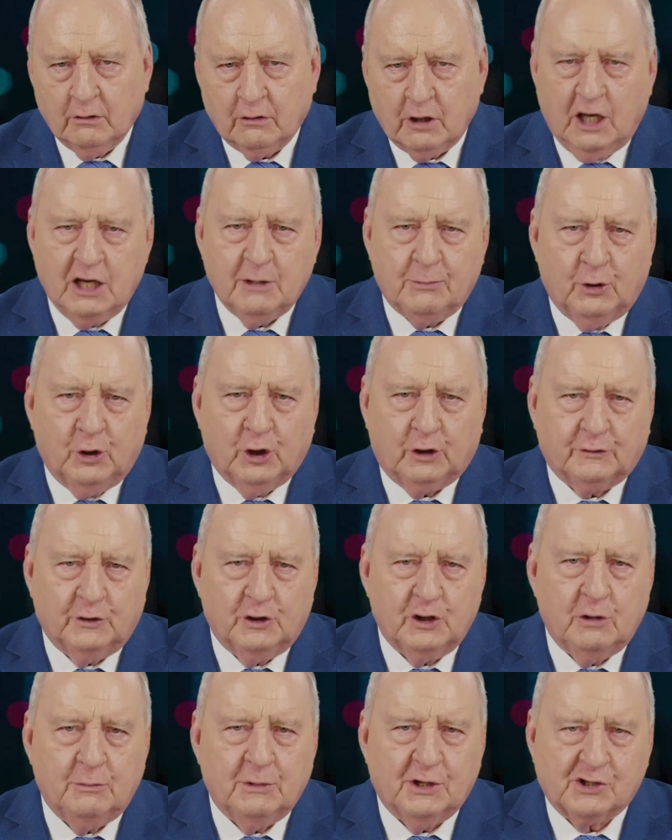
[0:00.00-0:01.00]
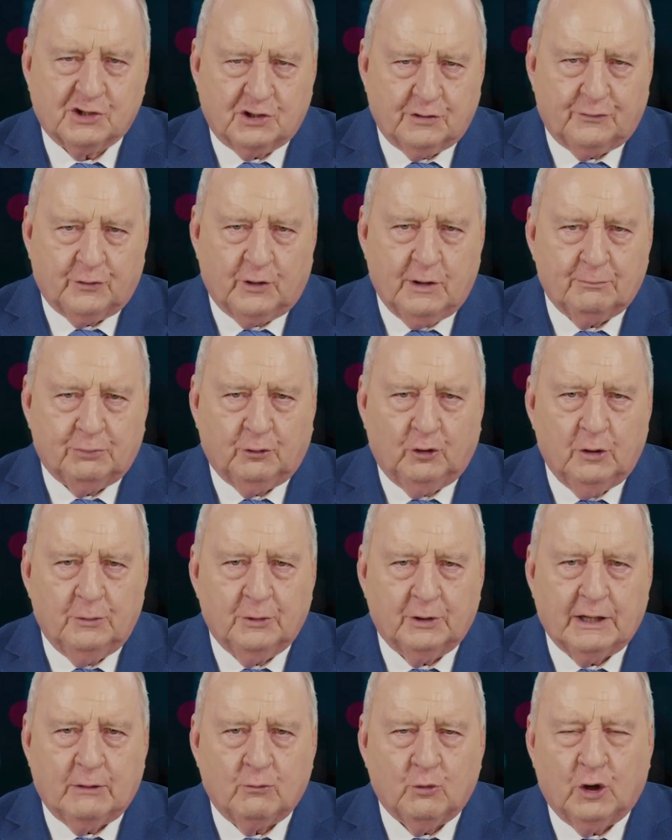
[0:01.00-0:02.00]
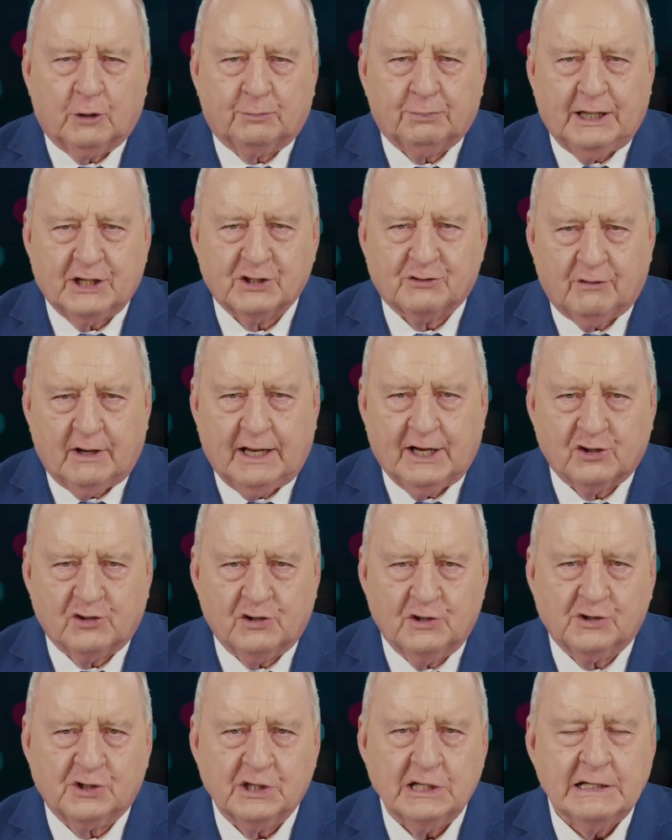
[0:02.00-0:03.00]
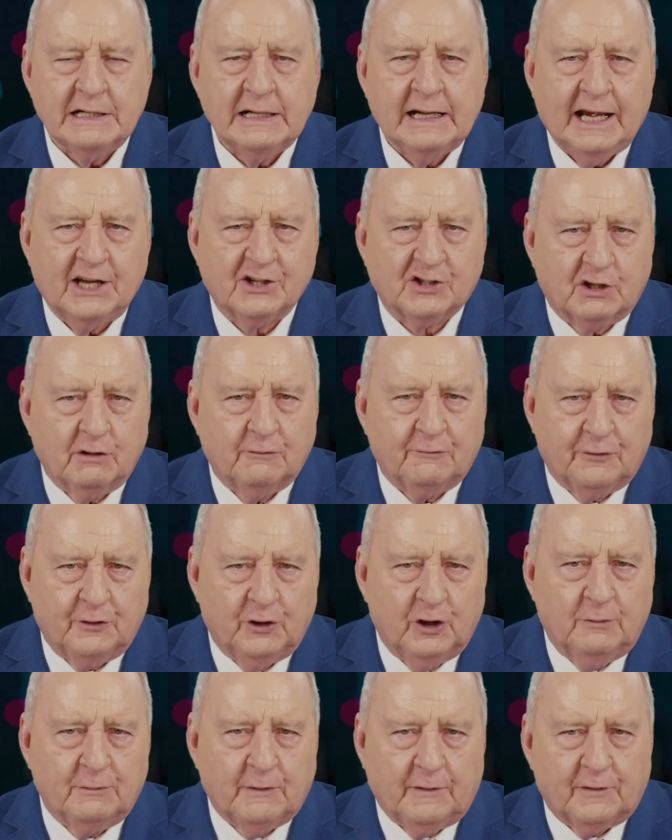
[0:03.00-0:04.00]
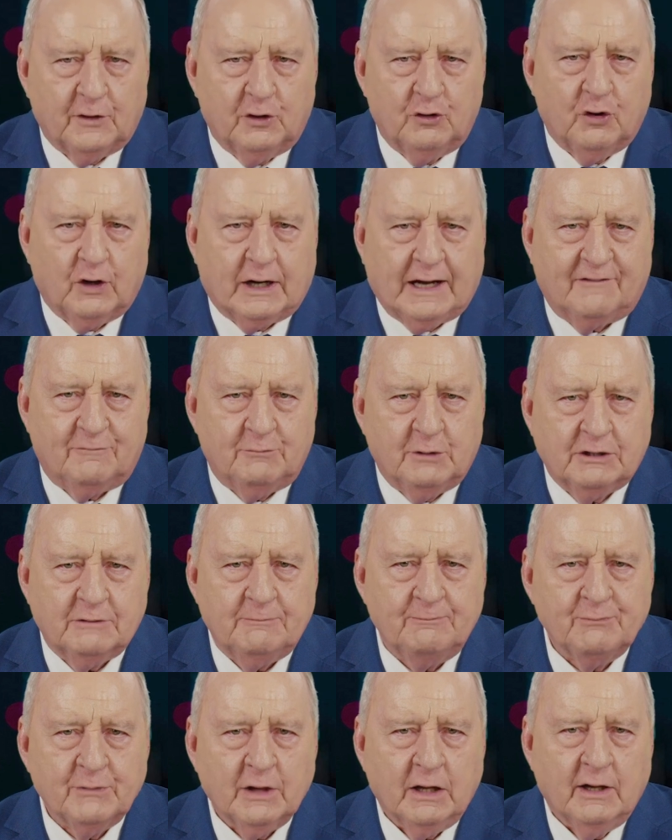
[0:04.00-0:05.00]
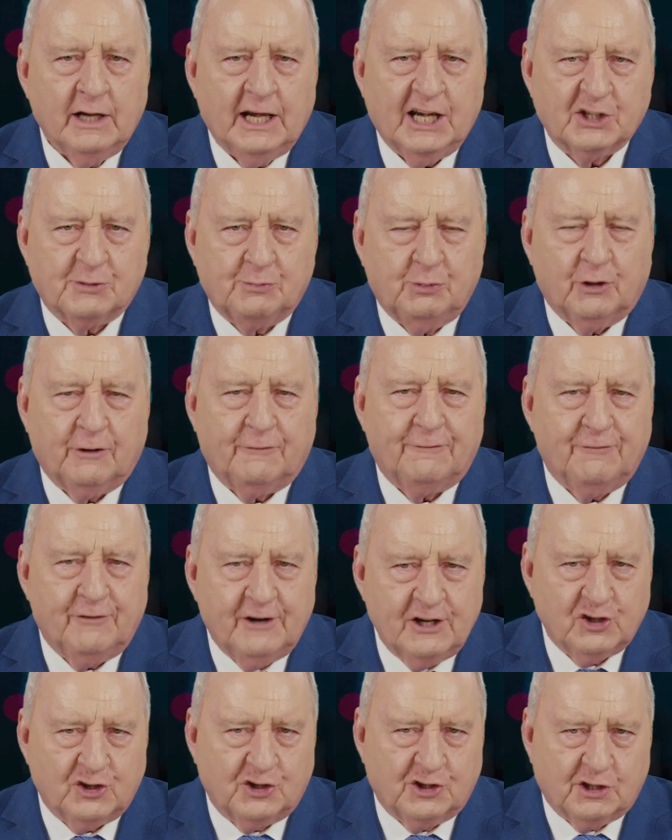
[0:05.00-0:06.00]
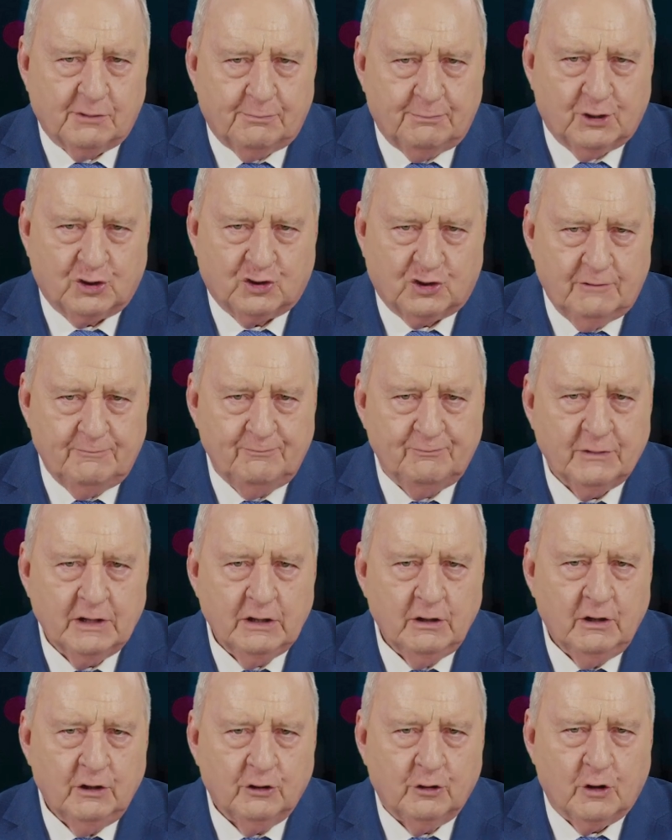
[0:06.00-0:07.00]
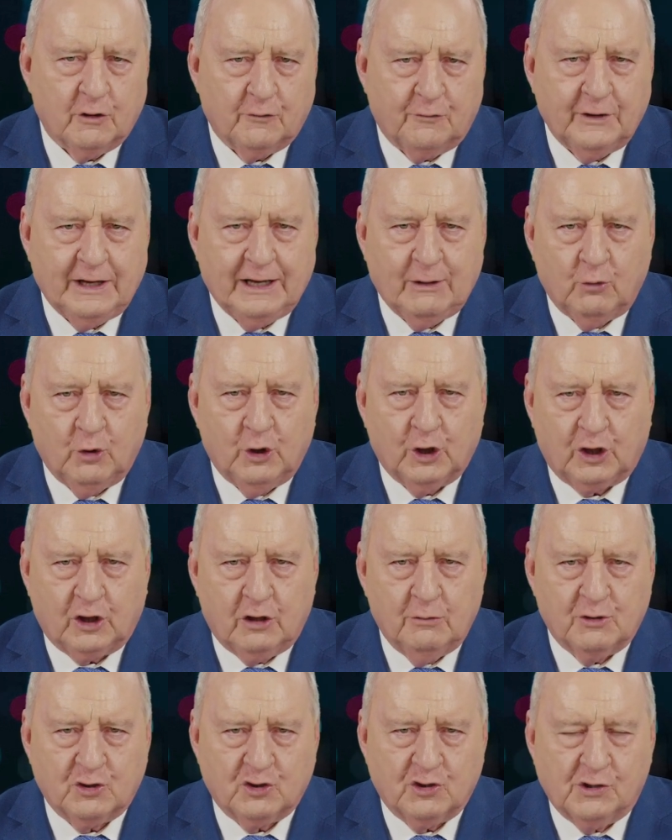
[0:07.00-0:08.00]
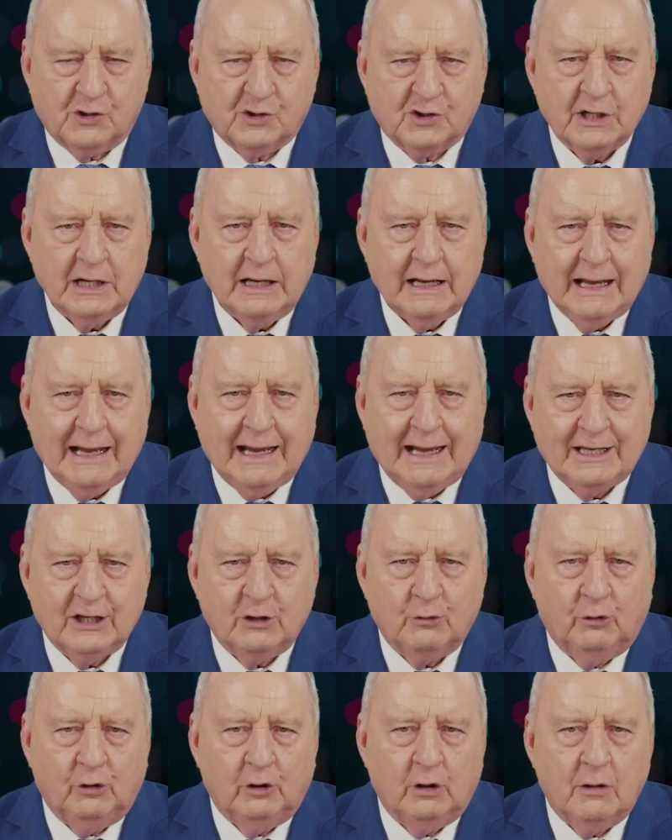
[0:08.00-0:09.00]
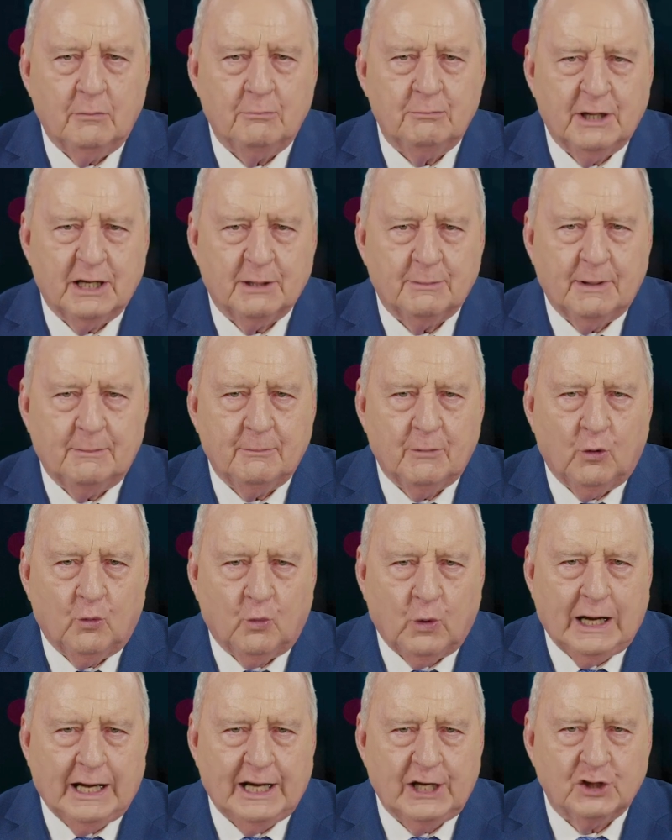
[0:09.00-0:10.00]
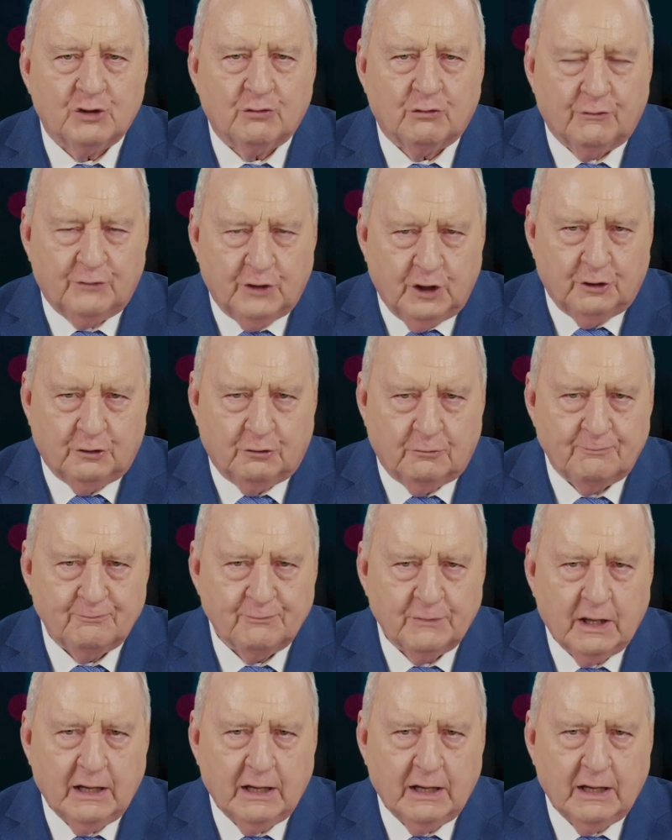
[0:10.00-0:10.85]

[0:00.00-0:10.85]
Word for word: Tony Burke, the new Minister for Employment and Workplace Relations, has confirmed that the new government has put a fresh submission to the Fair Work Commission's annual minimum wage review,